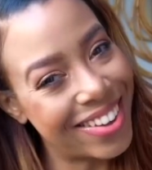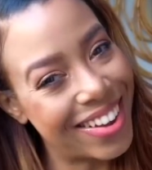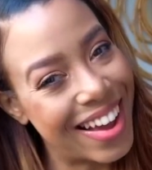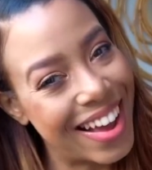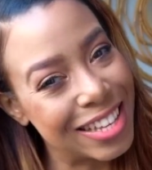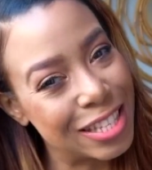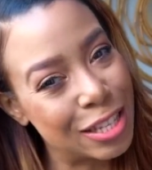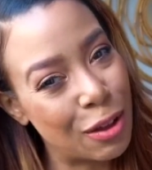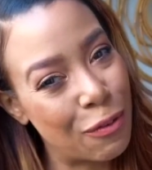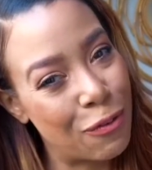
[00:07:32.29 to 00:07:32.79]
you
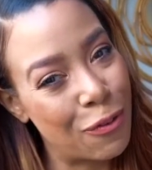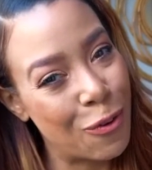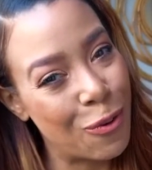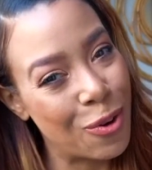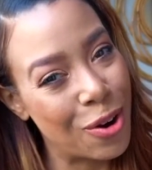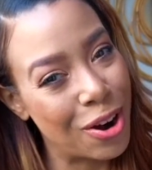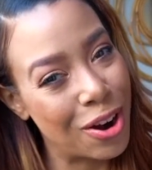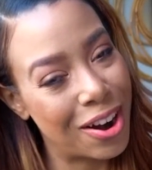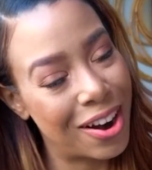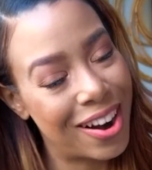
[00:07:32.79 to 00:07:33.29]
guys
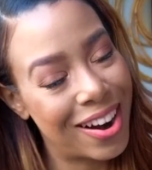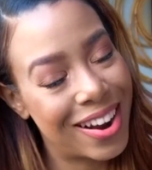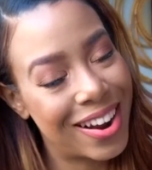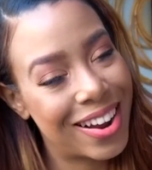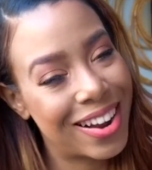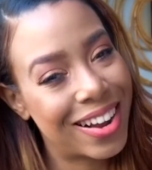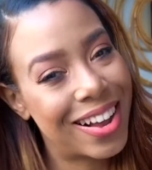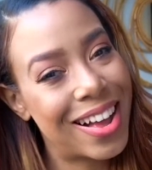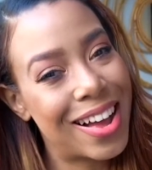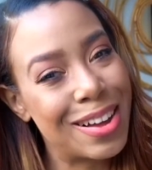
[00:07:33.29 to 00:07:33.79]
for
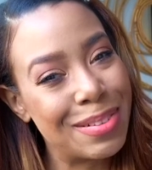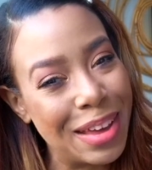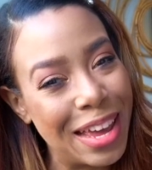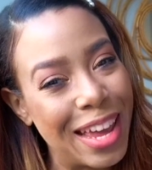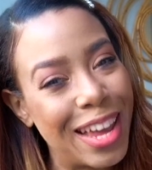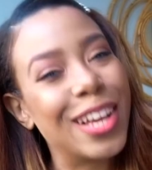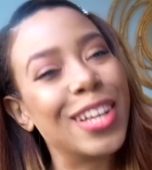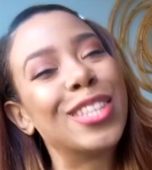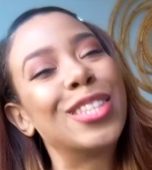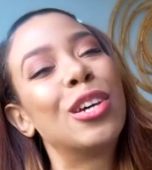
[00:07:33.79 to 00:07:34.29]

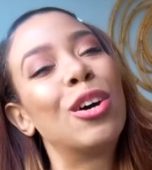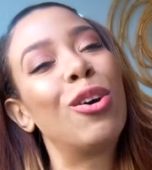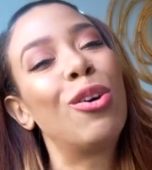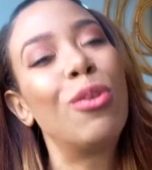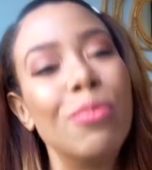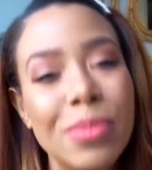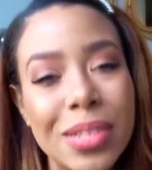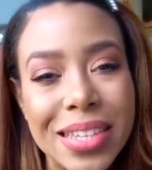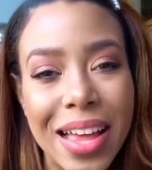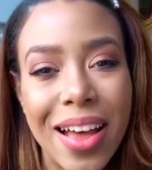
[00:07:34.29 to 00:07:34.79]
coming to
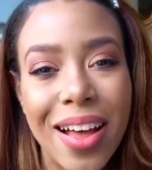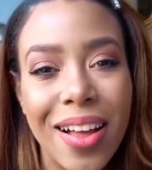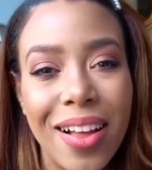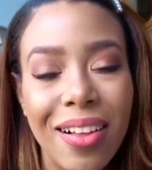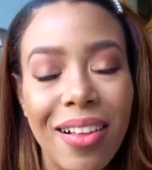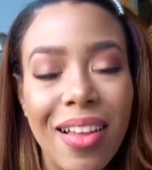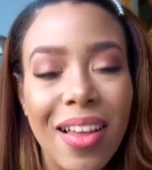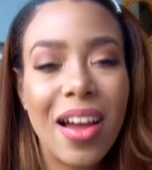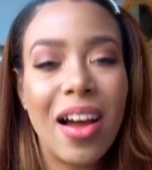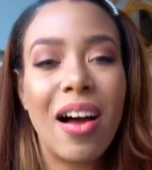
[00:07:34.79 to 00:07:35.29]

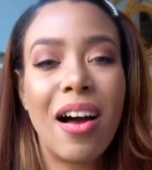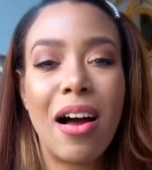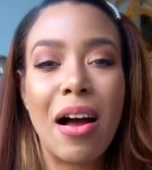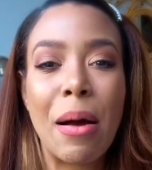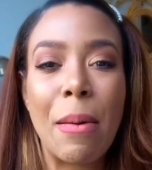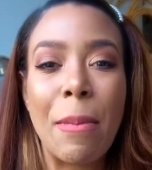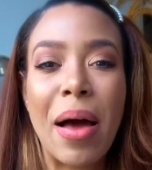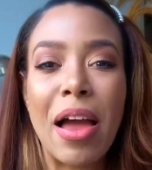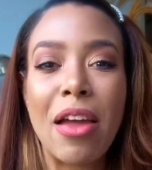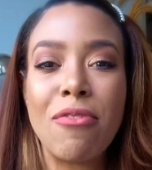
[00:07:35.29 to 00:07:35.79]
Homestyle.
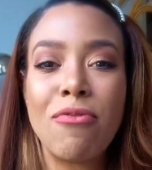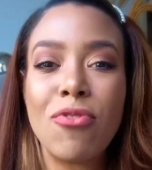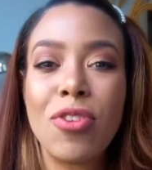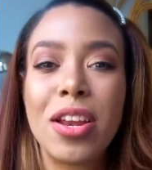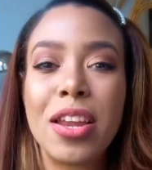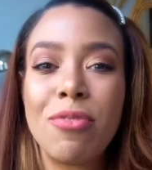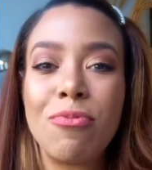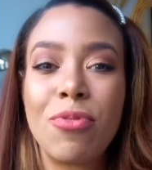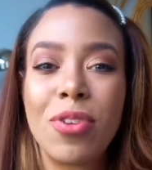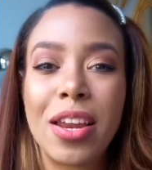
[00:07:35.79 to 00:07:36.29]
I
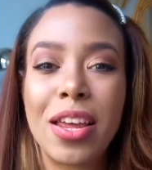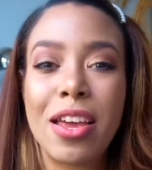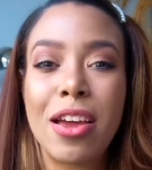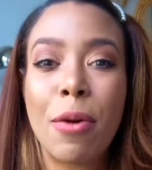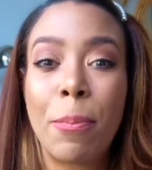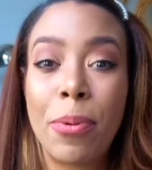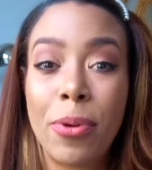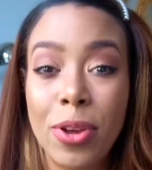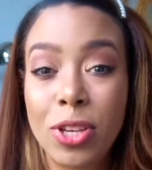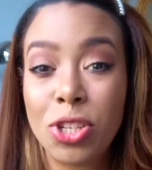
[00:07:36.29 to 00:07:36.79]
really, really
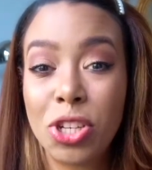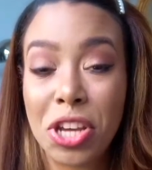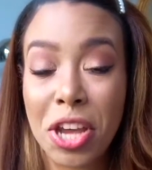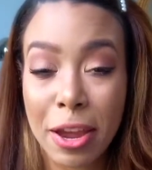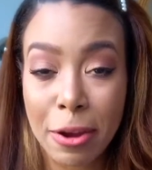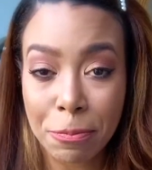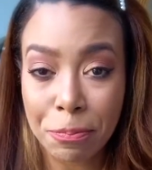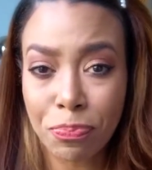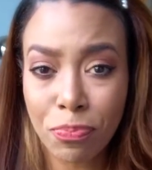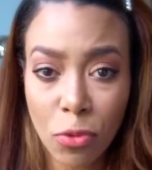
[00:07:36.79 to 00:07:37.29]

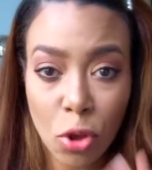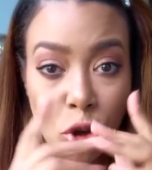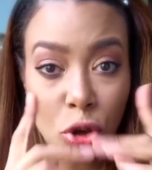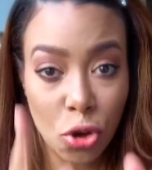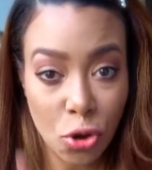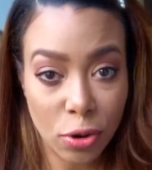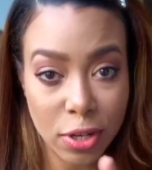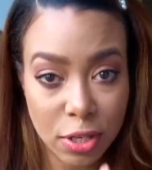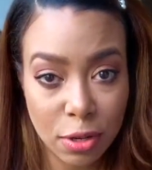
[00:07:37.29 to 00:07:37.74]
appreciate your